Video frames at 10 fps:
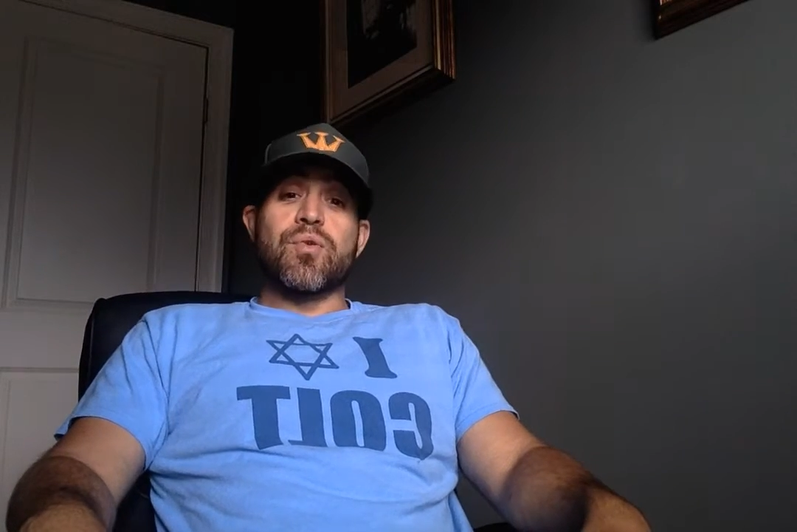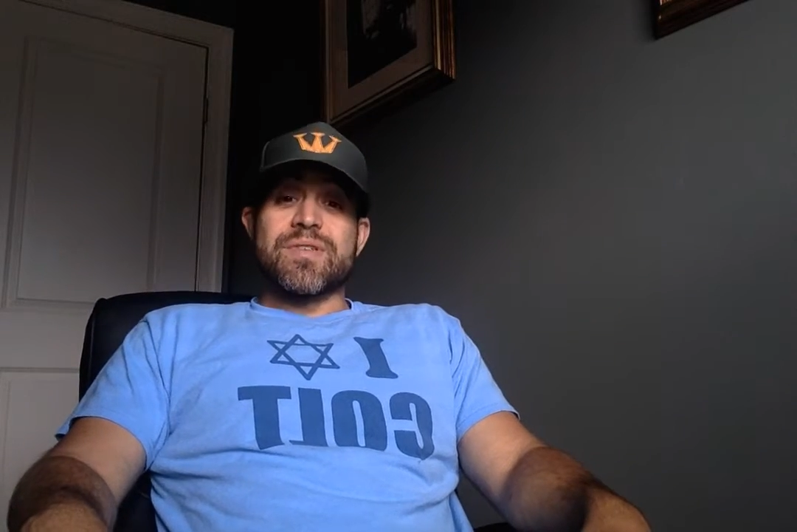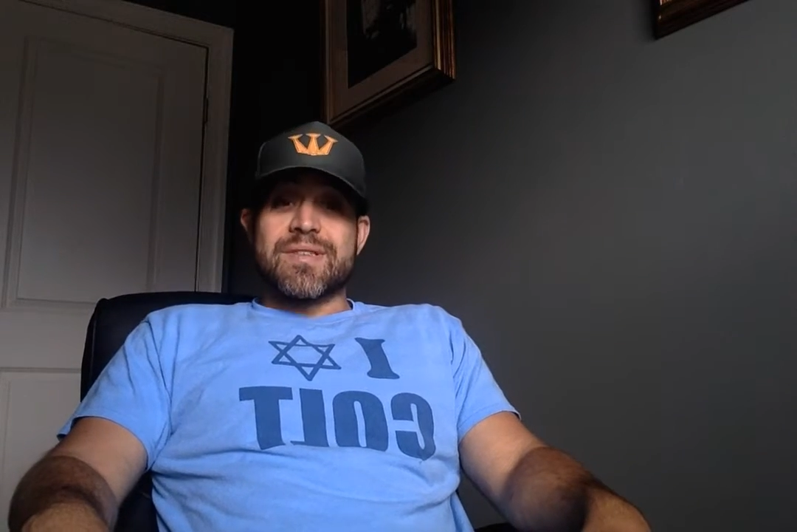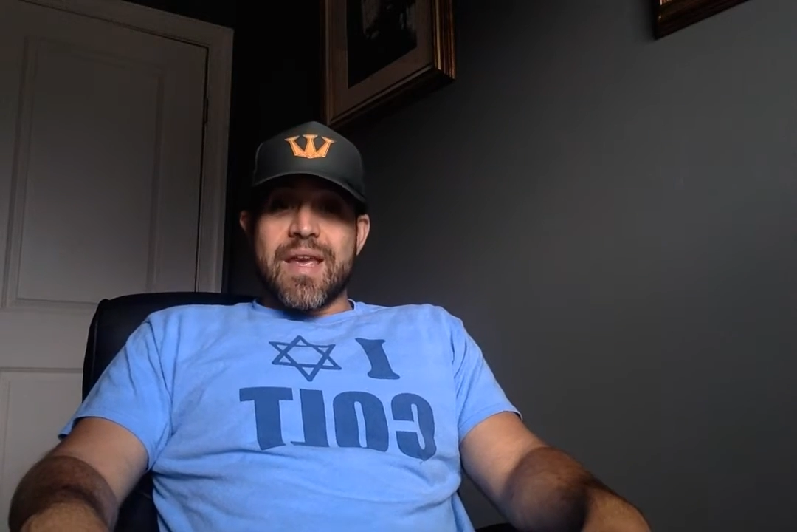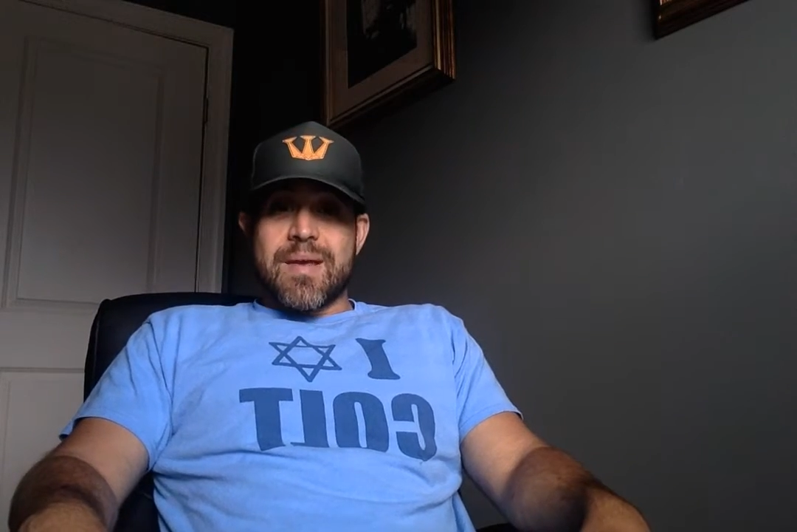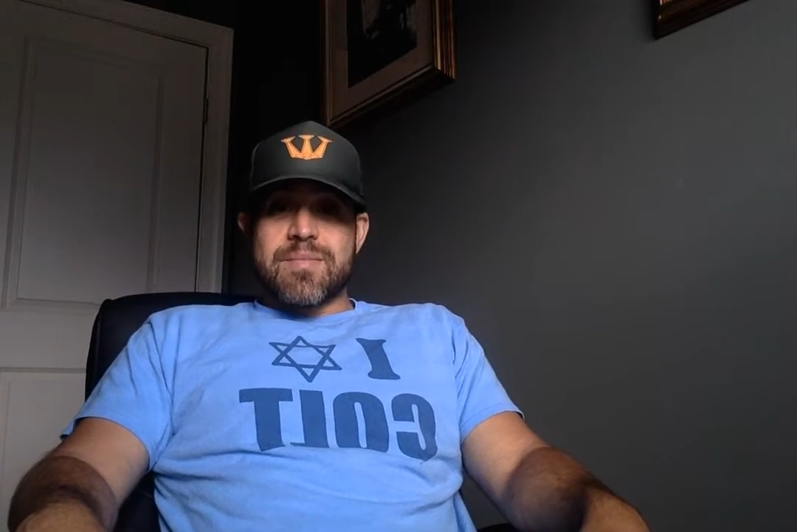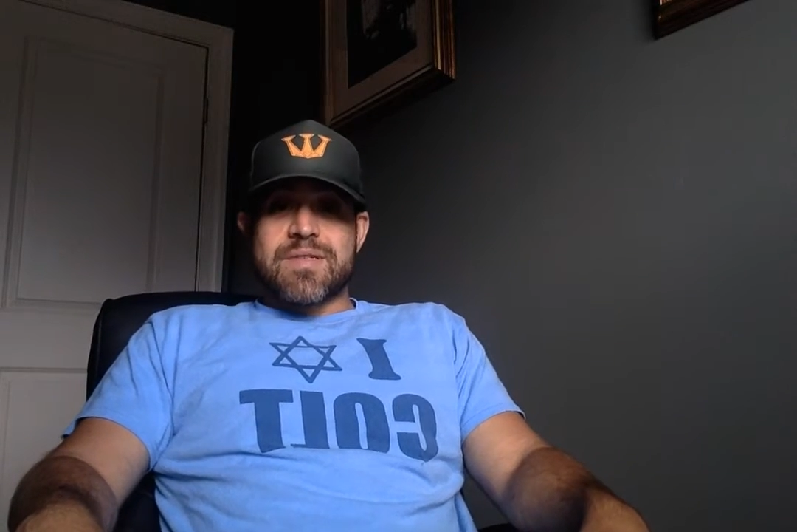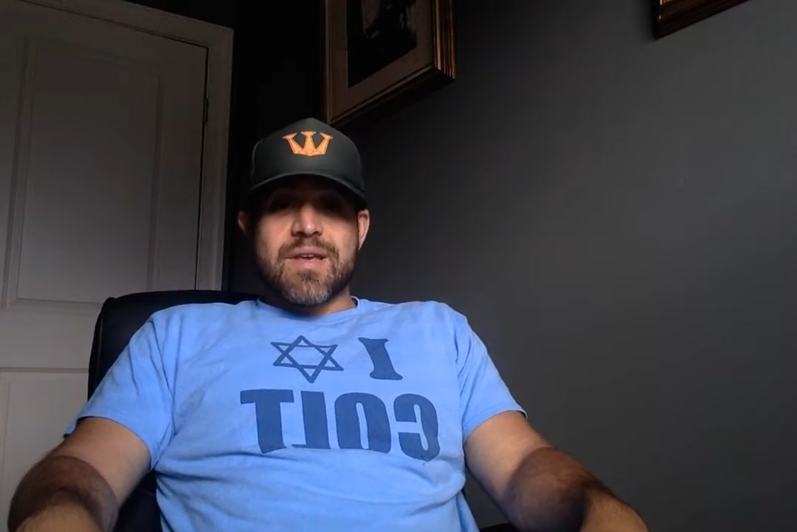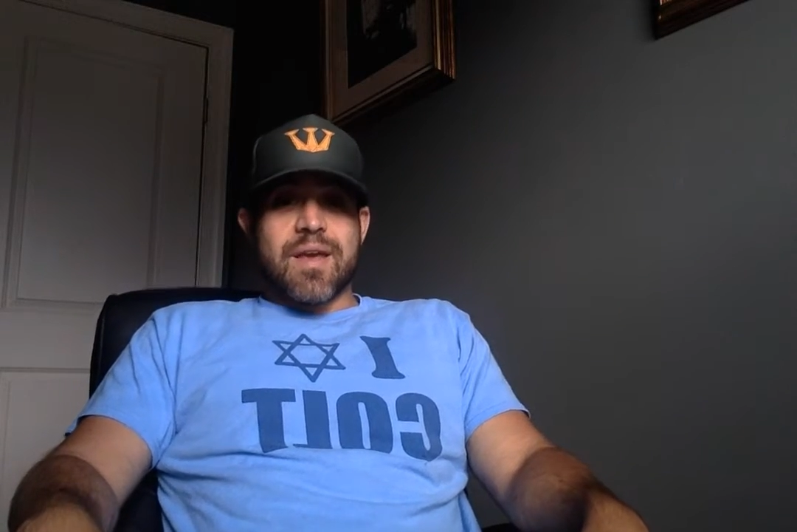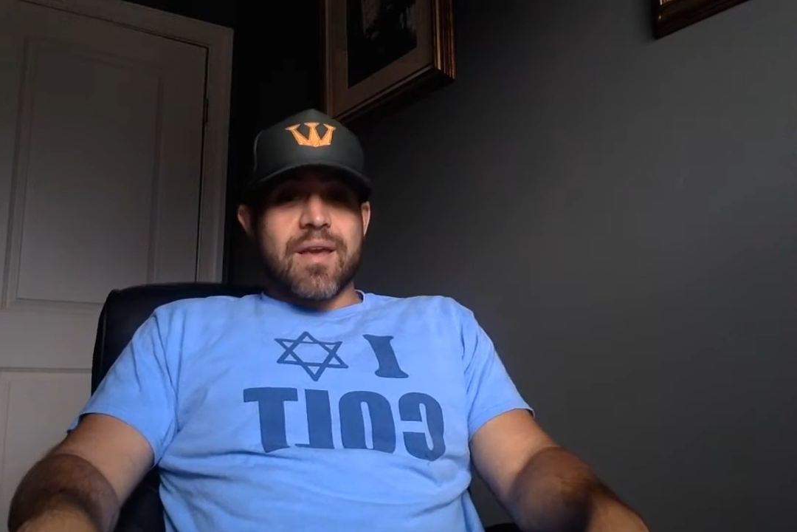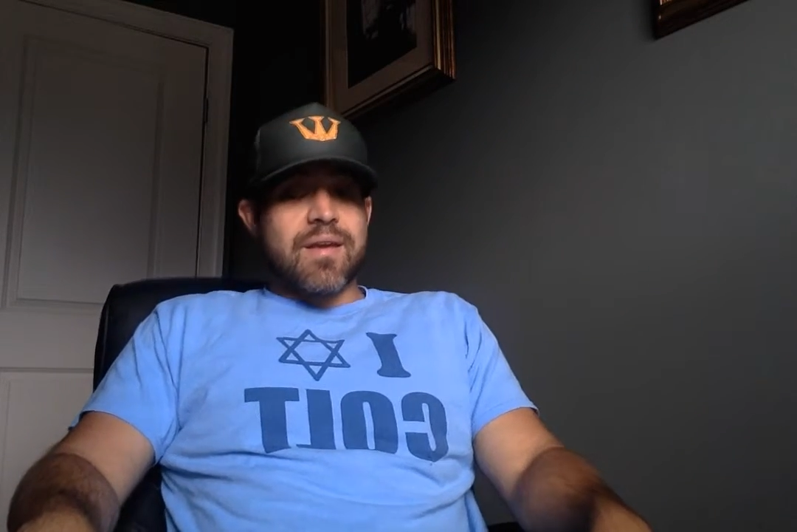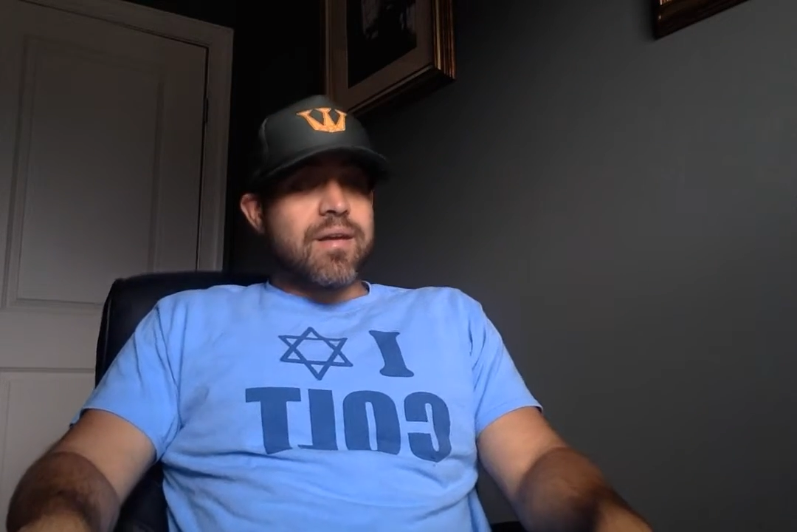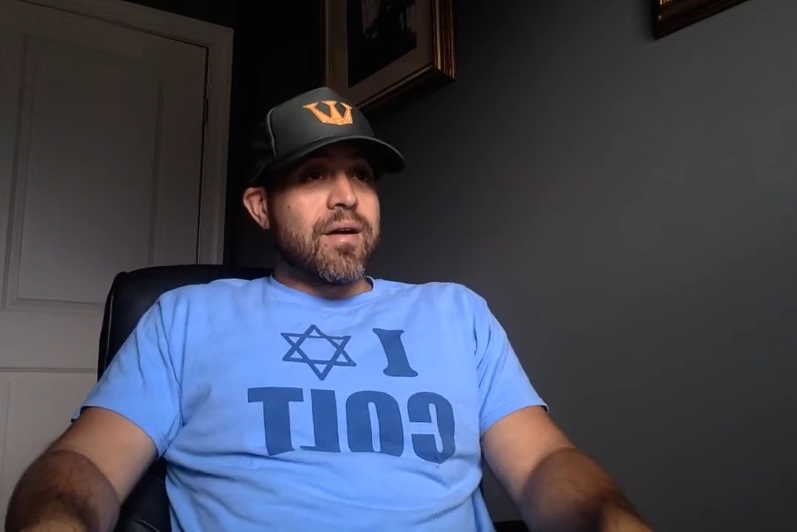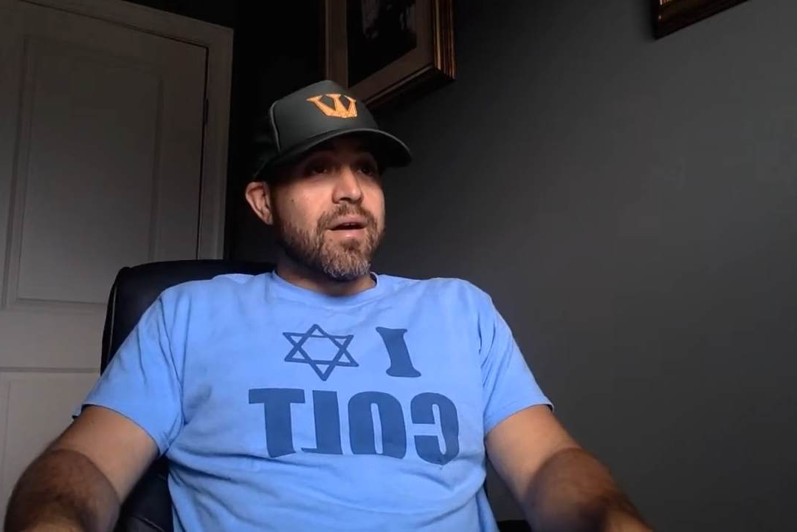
to his namesake,